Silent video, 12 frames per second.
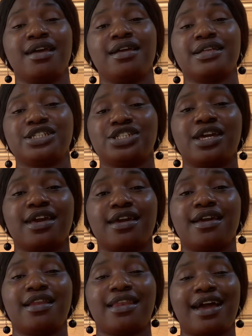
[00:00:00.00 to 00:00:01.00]

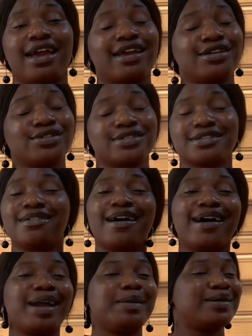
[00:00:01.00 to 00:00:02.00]
share like
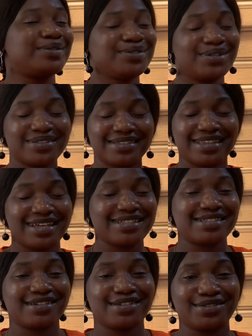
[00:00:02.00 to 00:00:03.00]
subscribe and do all the things
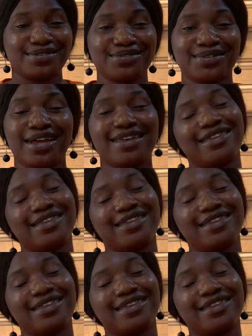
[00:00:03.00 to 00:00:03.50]
that you do